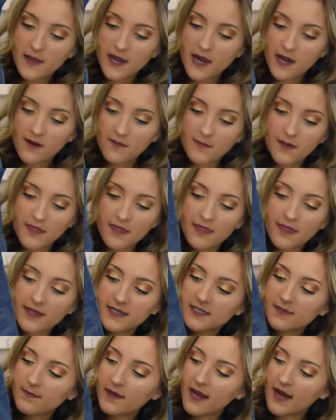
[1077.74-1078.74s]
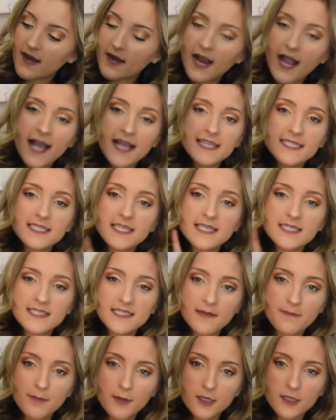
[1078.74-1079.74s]
pair, but this pair has
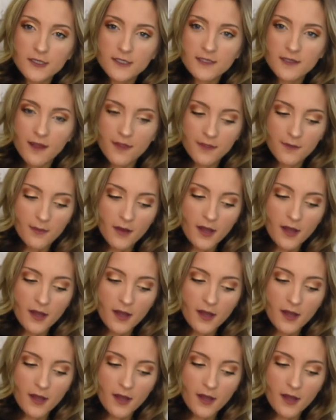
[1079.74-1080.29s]
zippers on the